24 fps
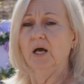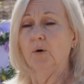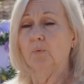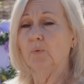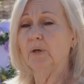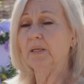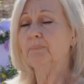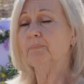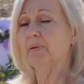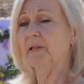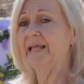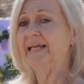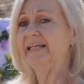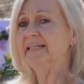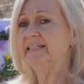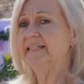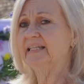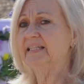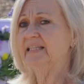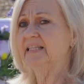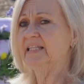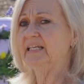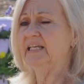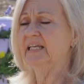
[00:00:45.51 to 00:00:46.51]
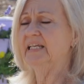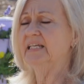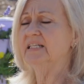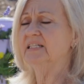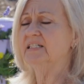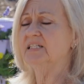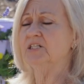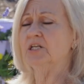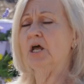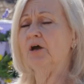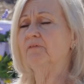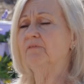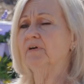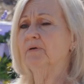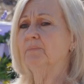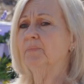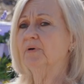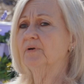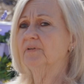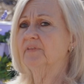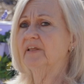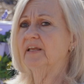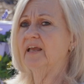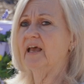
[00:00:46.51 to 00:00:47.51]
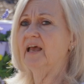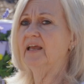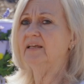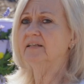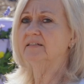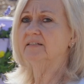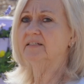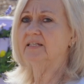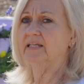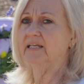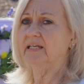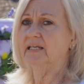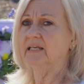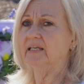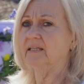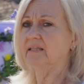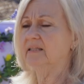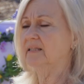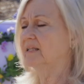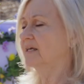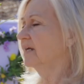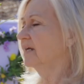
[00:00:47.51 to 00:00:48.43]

We planted these November the 18th.